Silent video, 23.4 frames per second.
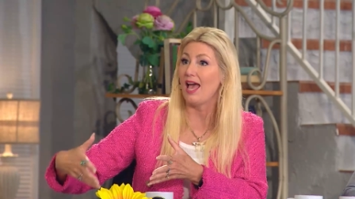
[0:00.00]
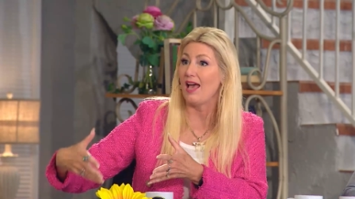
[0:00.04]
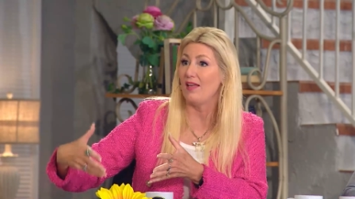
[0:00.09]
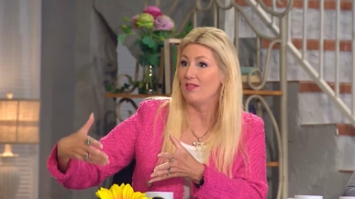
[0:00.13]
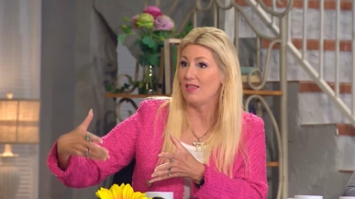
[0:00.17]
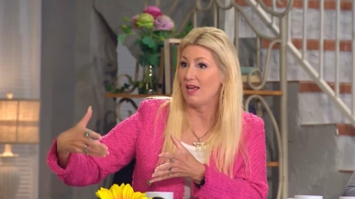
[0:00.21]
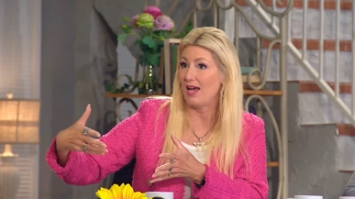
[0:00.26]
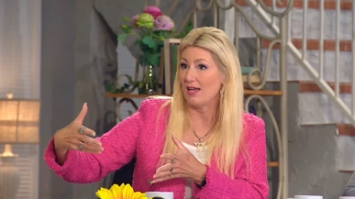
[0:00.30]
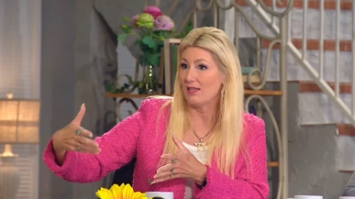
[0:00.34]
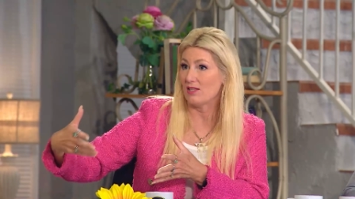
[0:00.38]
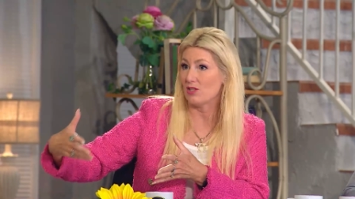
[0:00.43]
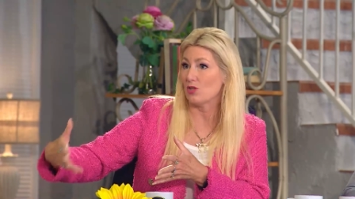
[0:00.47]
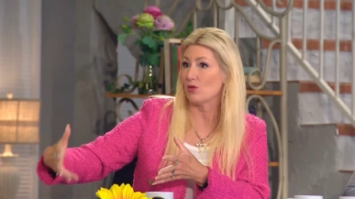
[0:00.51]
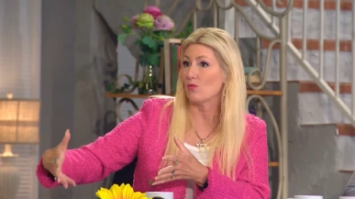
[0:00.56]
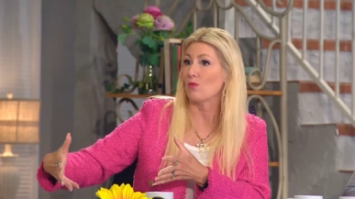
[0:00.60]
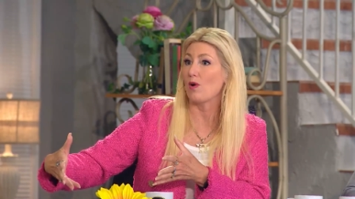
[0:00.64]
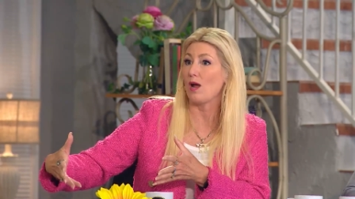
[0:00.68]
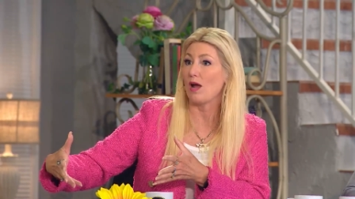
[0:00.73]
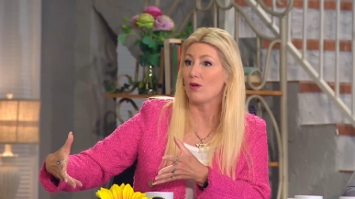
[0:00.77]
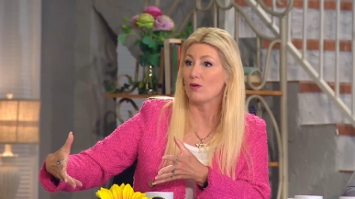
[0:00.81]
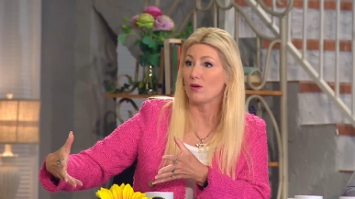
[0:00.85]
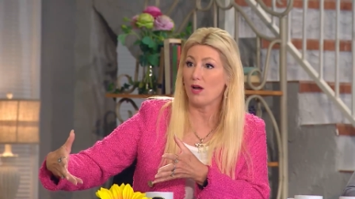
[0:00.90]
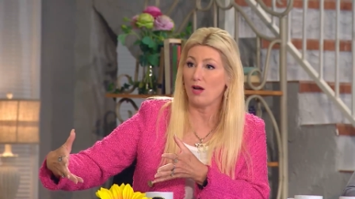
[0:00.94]
And that's
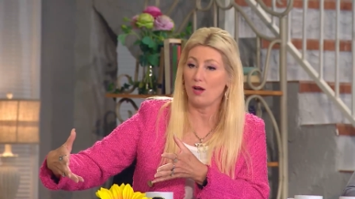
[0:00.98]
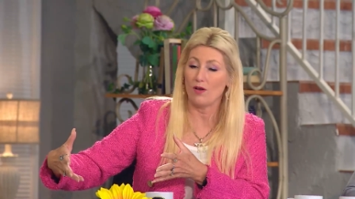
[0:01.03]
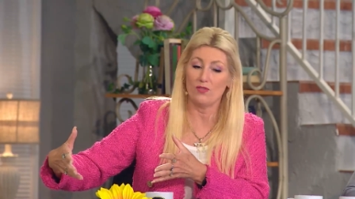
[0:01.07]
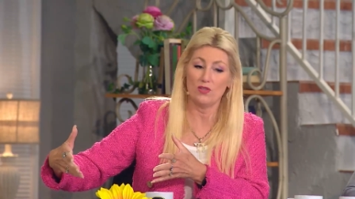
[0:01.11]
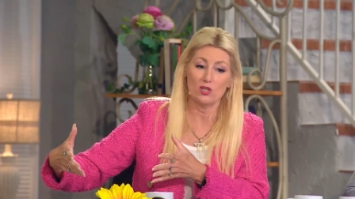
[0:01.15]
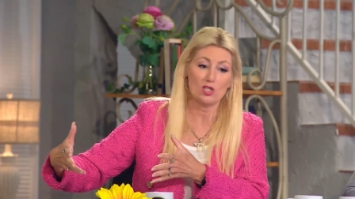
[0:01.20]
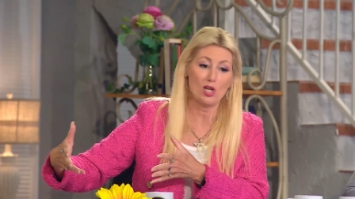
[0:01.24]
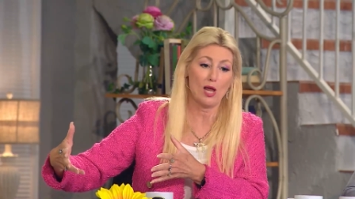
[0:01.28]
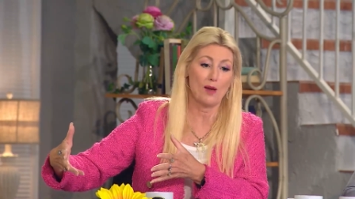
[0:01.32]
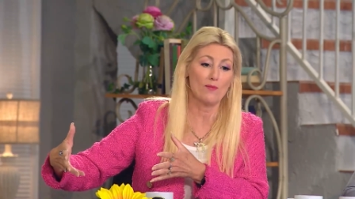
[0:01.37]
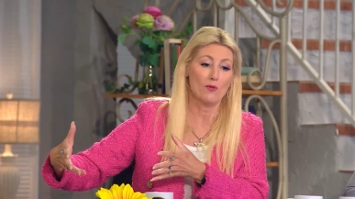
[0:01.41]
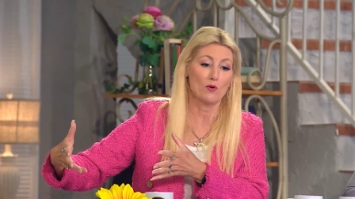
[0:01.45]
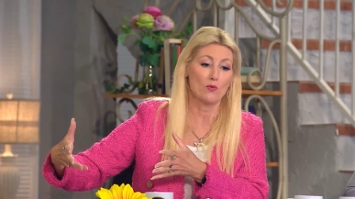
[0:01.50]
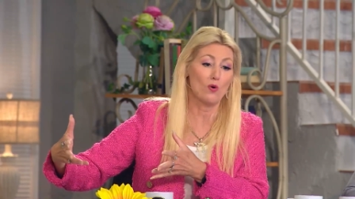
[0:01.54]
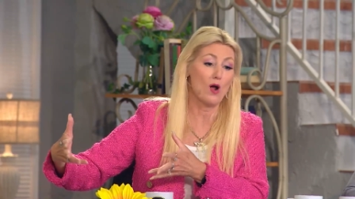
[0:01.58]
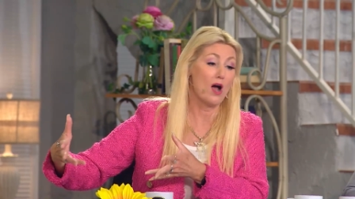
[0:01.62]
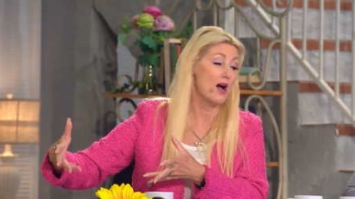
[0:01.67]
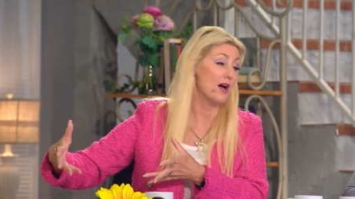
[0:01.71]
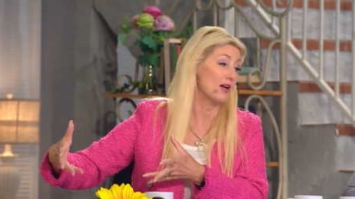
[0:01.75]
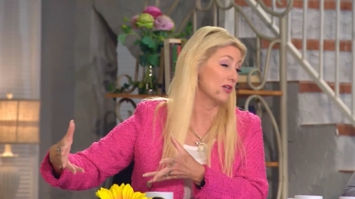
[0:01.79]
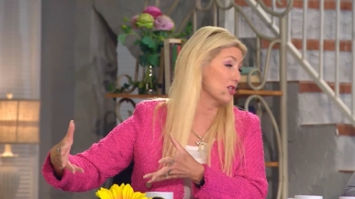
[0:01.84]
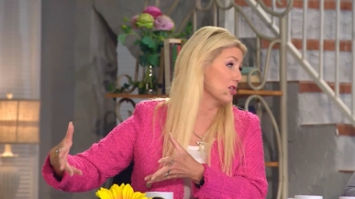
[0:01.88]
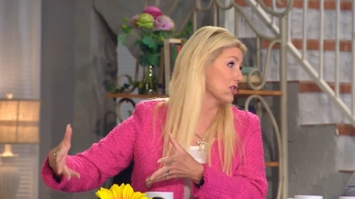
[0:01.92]
around the time of
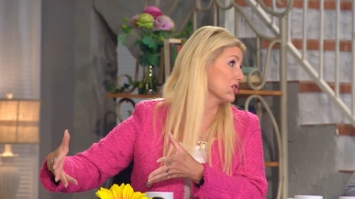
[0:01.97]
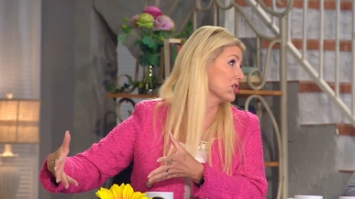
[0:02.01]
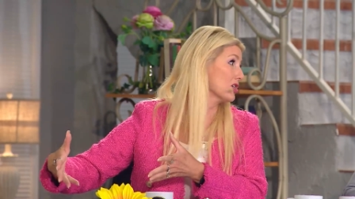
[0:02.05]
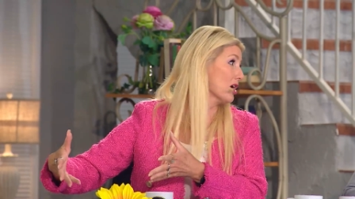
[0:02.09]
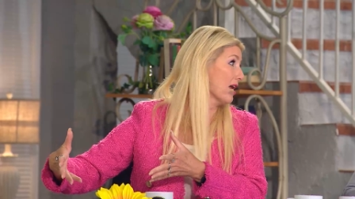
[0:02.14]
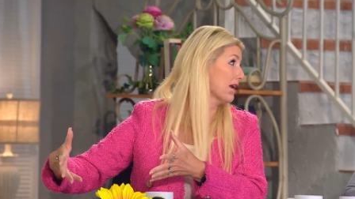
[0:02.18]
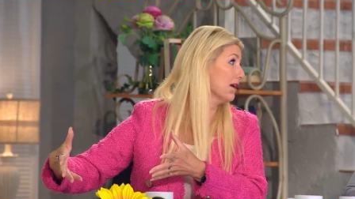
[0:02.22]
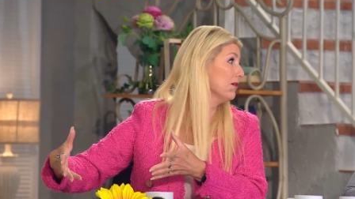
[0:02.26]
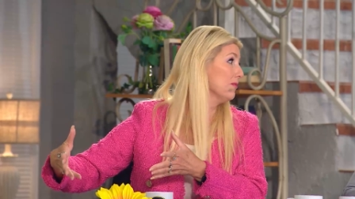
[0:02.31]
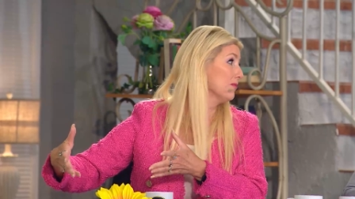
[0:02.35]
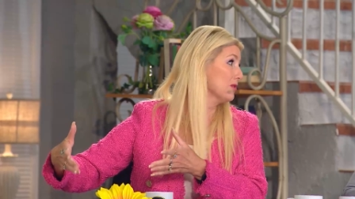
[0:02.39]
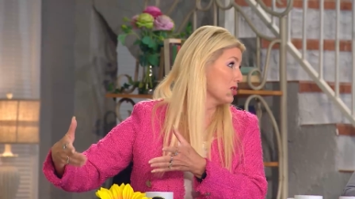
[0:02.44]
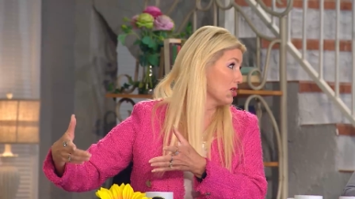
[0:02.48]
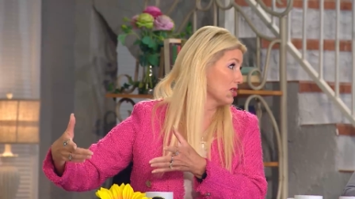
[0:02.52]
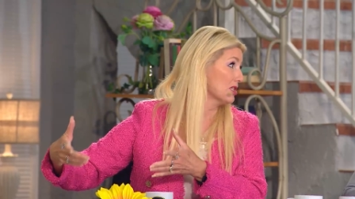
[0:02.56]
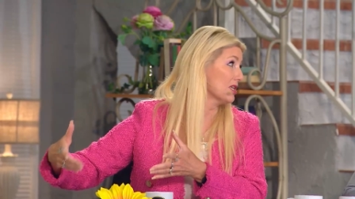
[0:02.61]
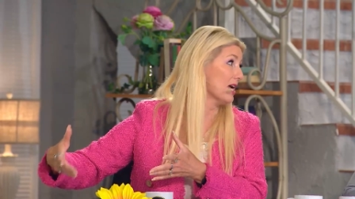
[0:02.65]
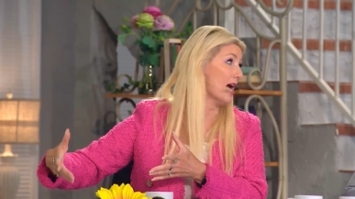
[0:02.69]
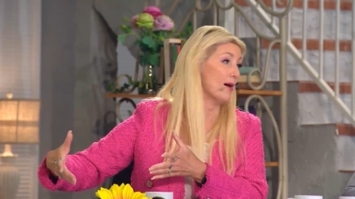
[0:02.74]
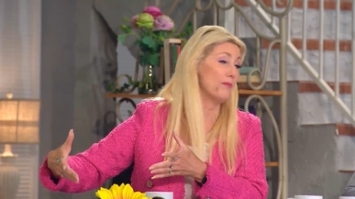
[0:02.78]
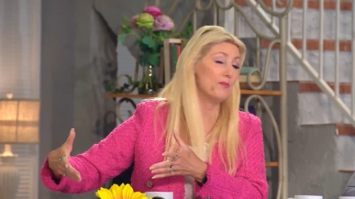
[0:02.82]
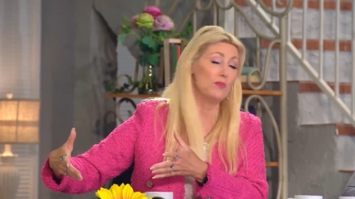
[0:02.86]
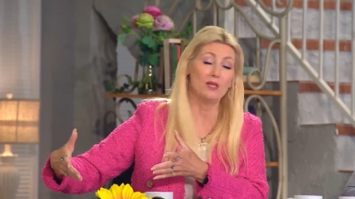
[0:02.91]
Rosh Hashanah, which
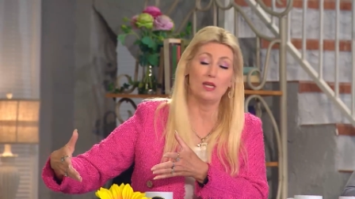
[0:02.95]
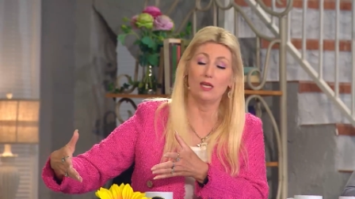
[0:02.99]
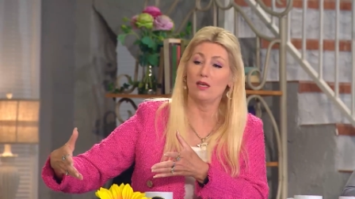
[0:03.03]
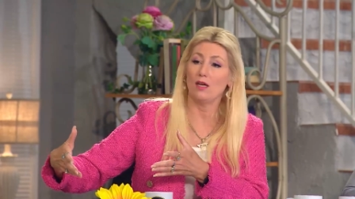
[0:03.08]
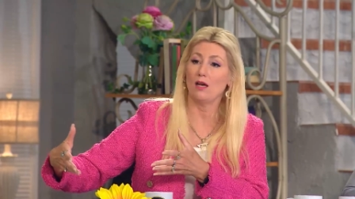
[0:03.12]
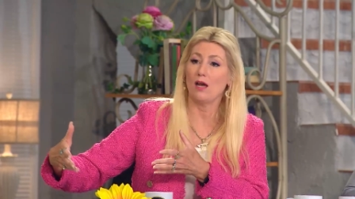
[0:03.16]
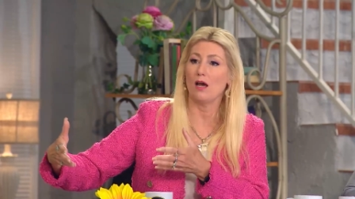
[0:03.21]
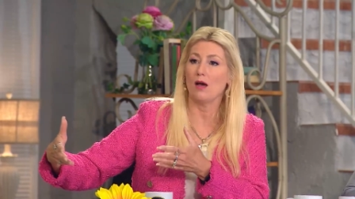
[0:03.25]
is happening,